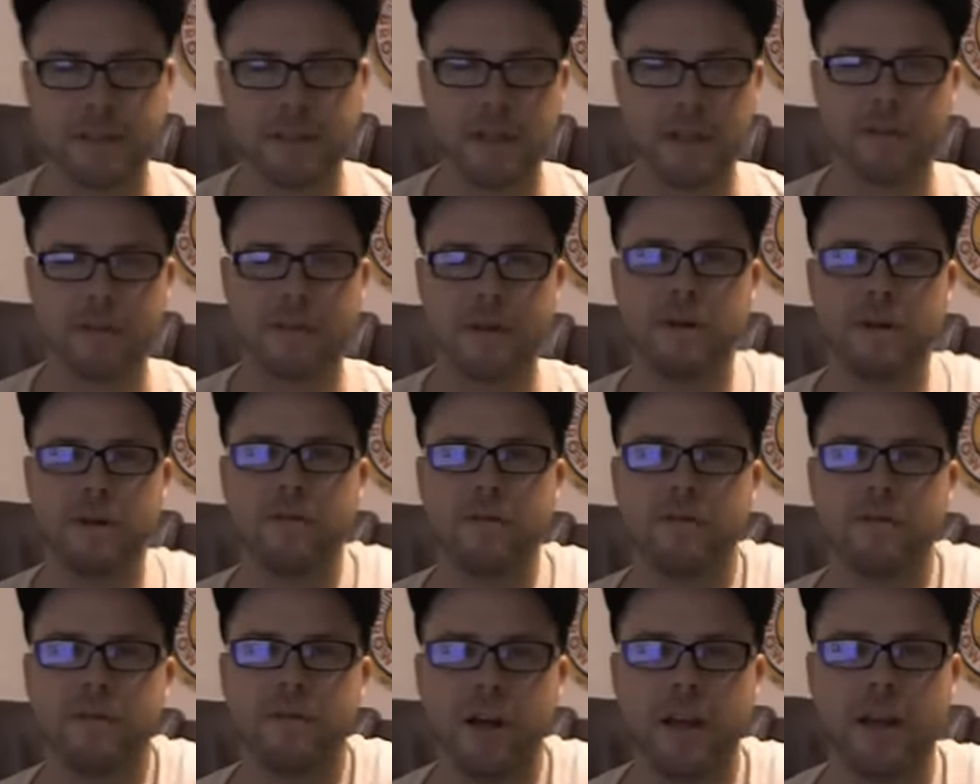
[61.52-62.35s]
Come in on
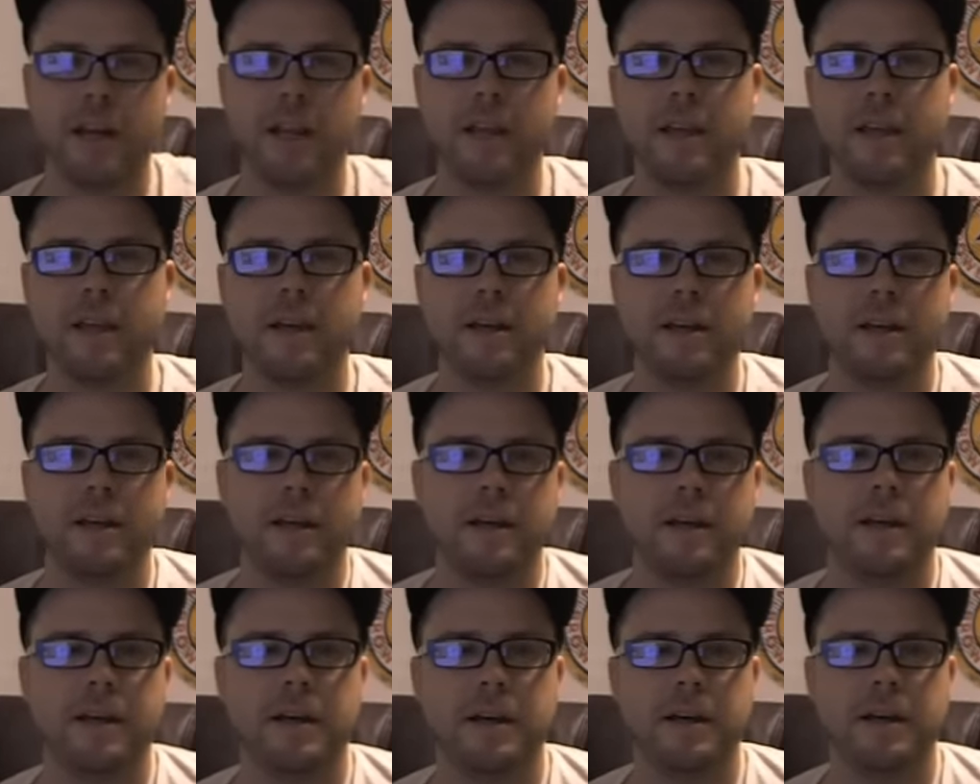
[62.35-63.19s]
Friday.
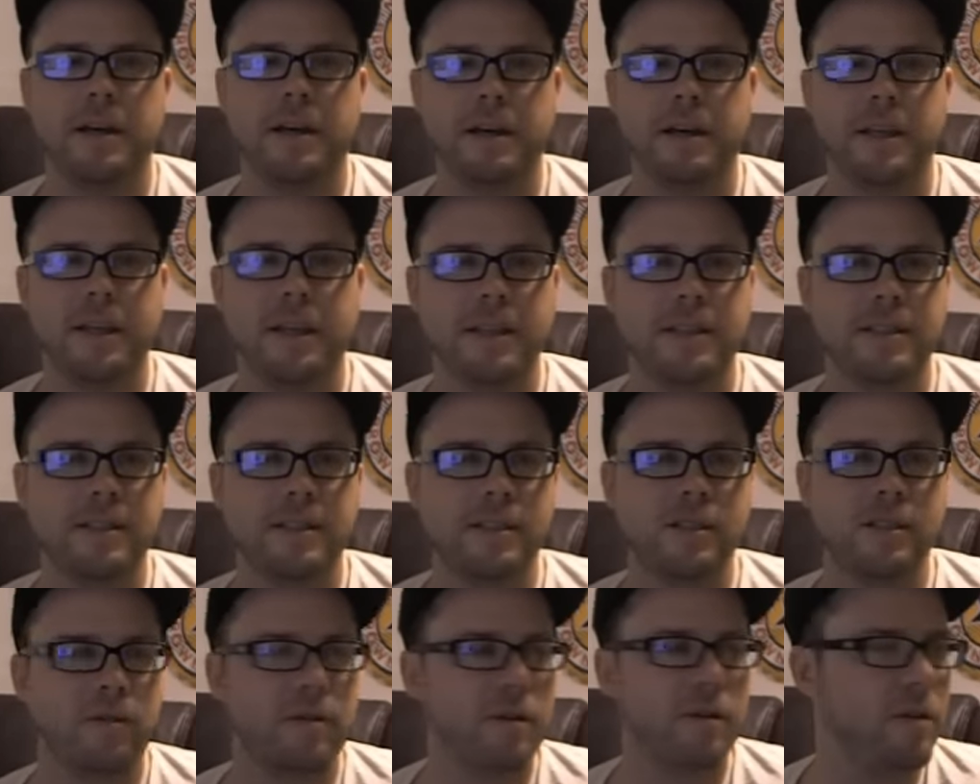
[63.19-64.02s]
Uh, get to
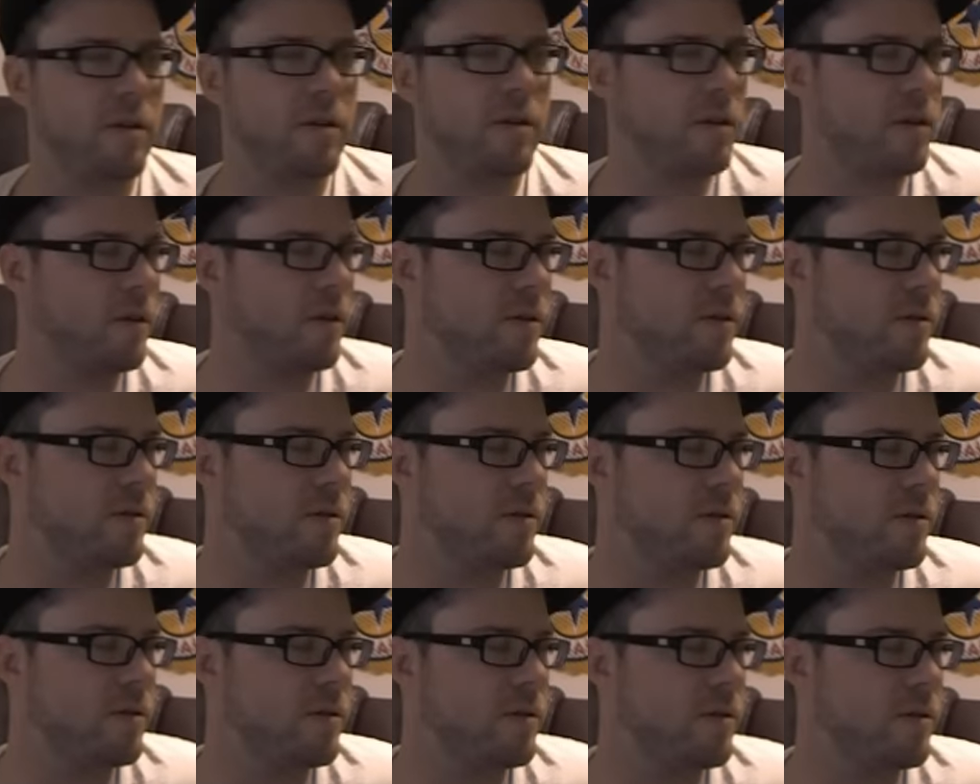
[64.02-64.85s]
sort all
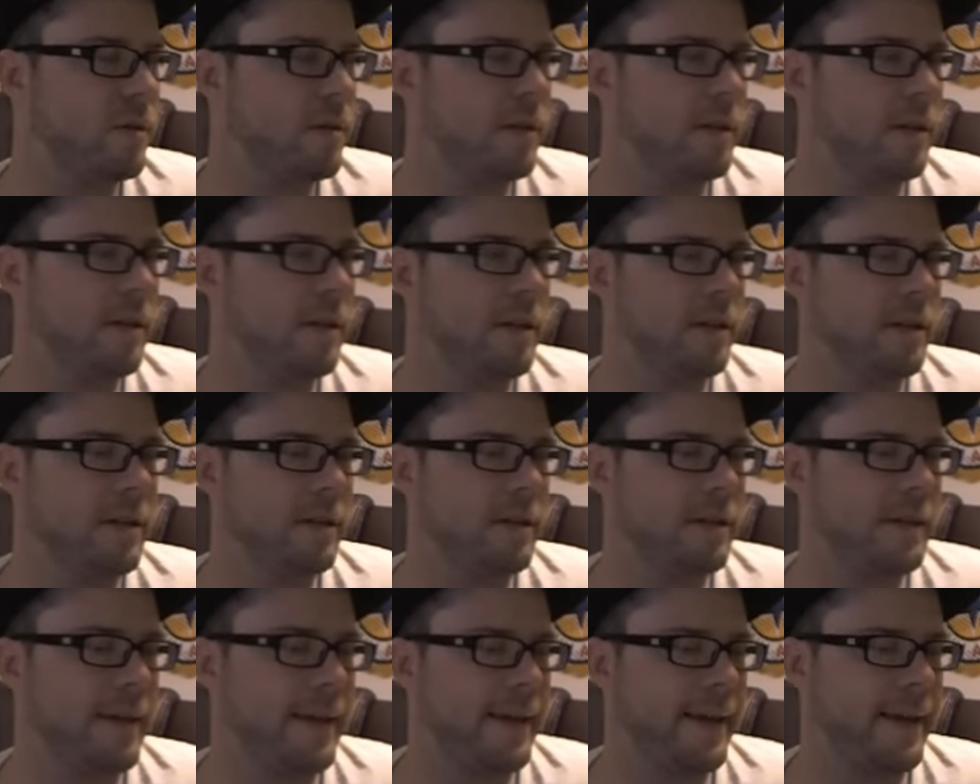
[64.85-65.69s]
those
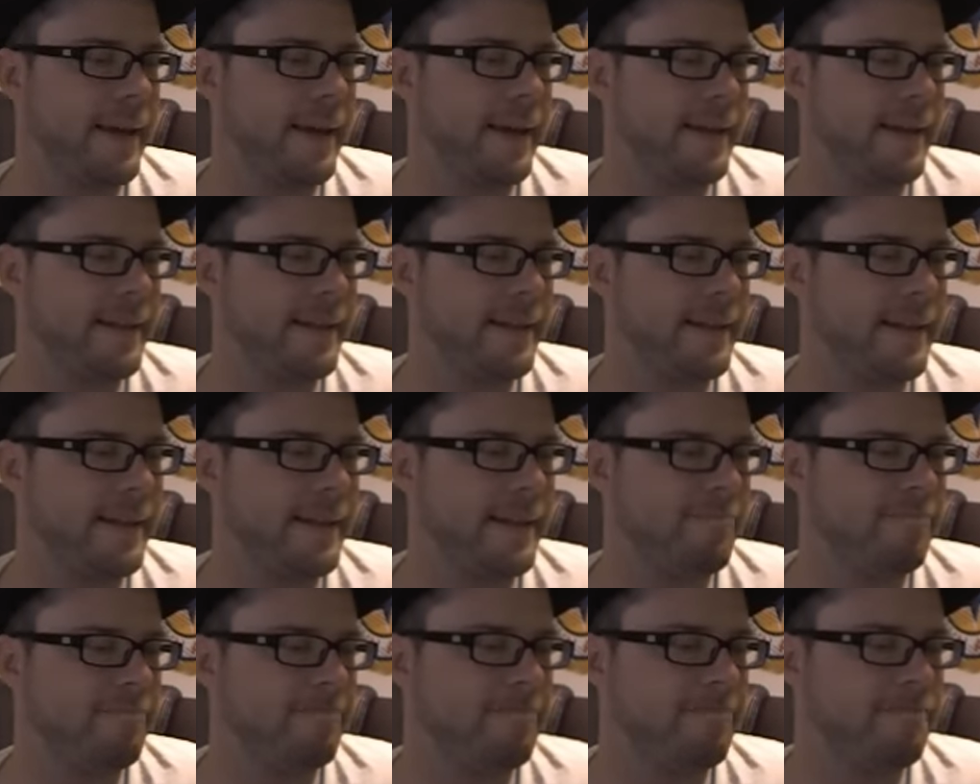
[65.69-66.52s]
and
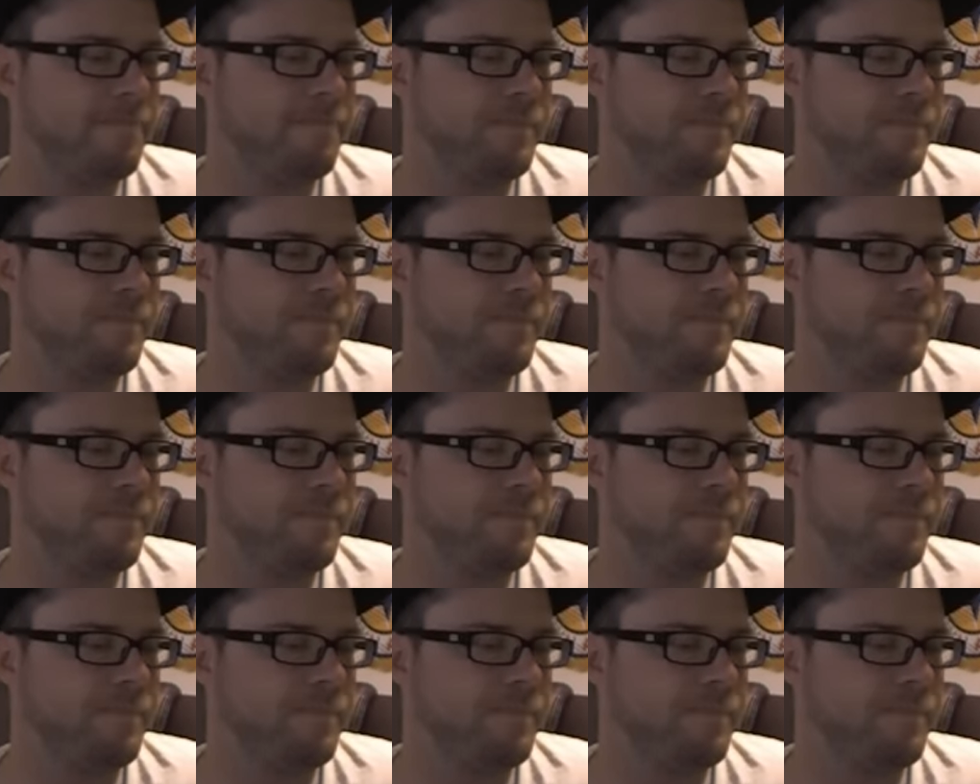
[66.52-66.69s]
um,